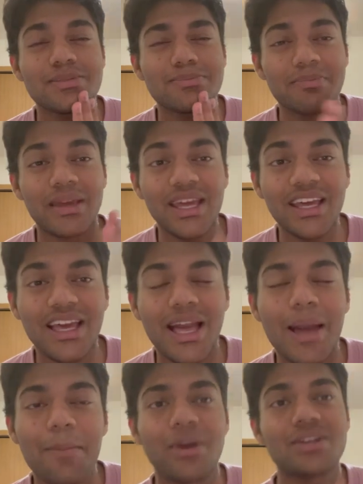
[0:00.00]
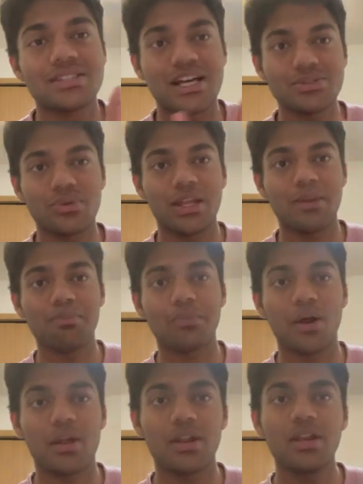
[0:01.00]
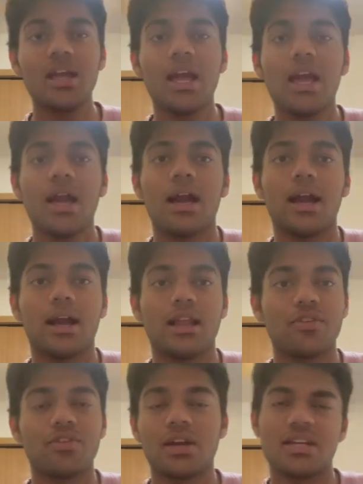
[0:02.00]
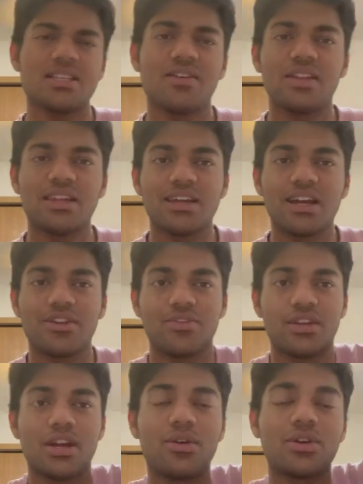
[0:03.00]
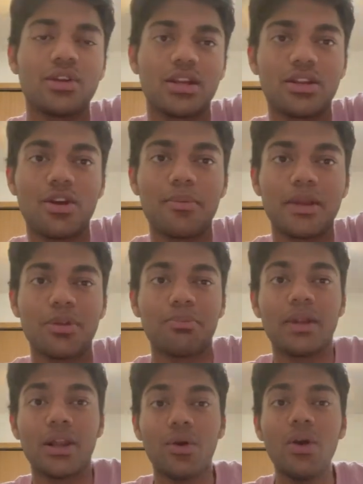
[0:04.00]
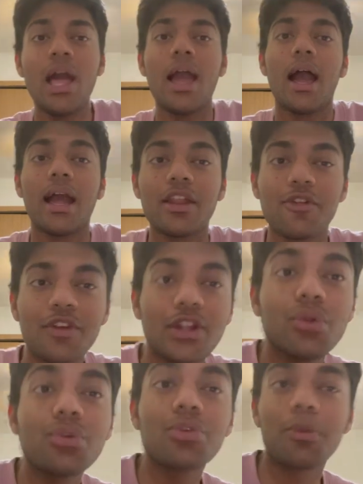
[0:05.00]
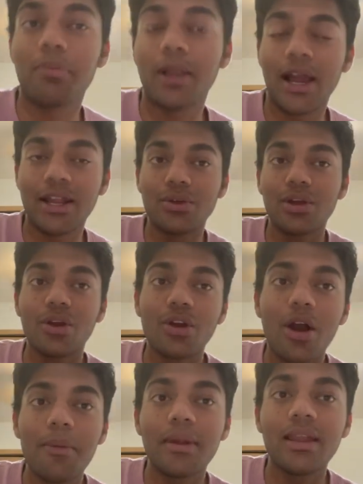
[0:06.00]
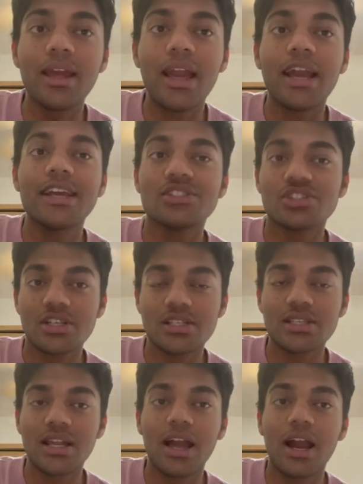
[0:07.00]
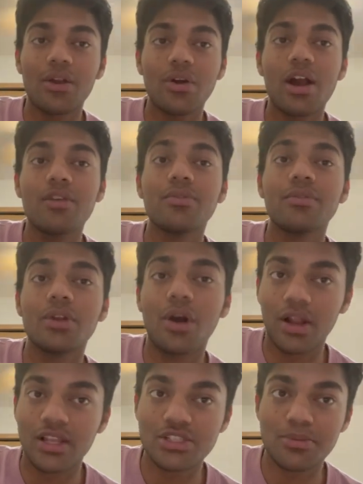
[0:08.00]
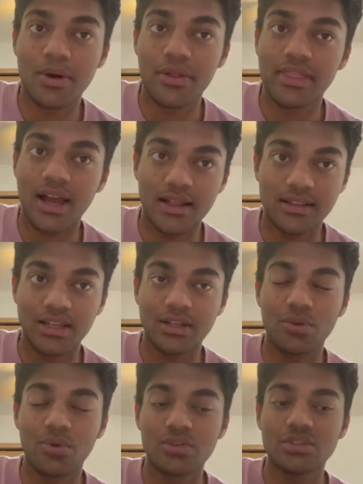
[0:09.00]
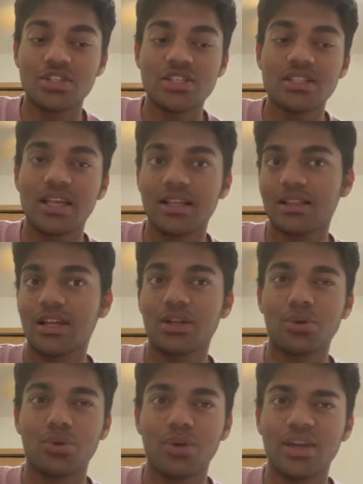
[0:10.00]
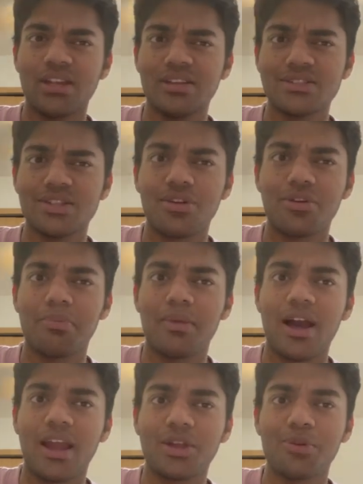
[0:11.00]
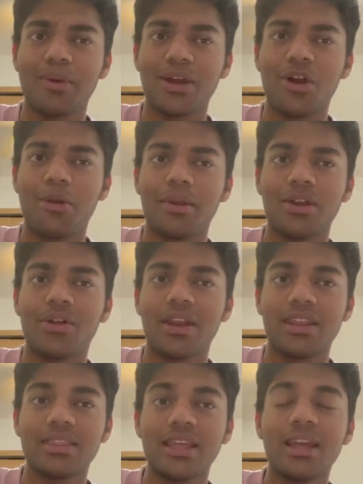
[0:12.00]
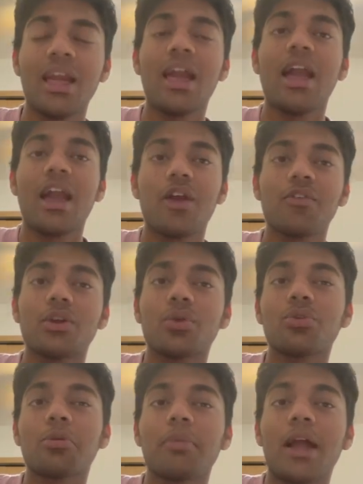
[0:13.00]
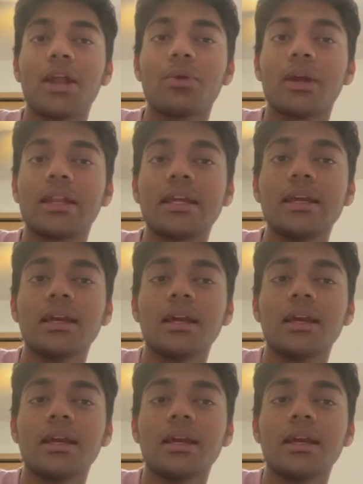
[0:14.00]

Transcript: make because that's very important and if you guys have any kind of doubt you can comment down below and if i don't reply to your comment it's just that i don't have knowledge about that thing don't just think that you know he is not replying to my comment or anything if i don't reply to any